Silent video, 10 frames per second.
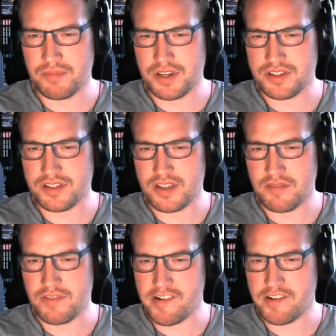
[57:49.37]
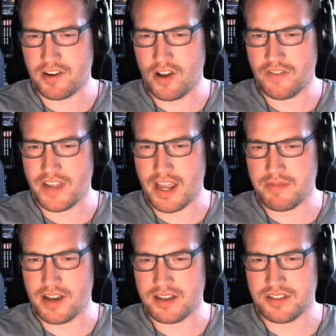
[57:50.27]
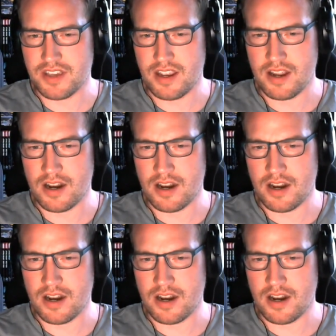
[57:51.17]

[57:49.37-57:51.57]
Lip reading: because they've played a lot of games last year,